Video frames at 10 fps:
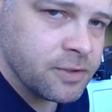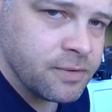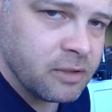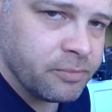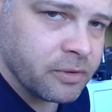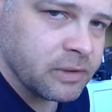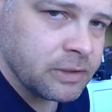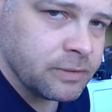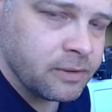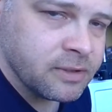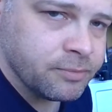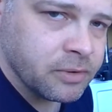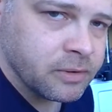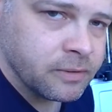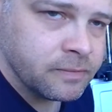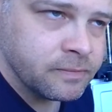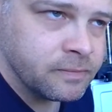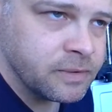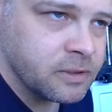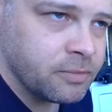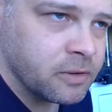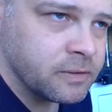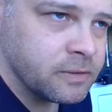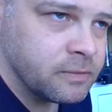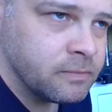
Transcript: read the book. That's why there's a book. Mr. Brooks,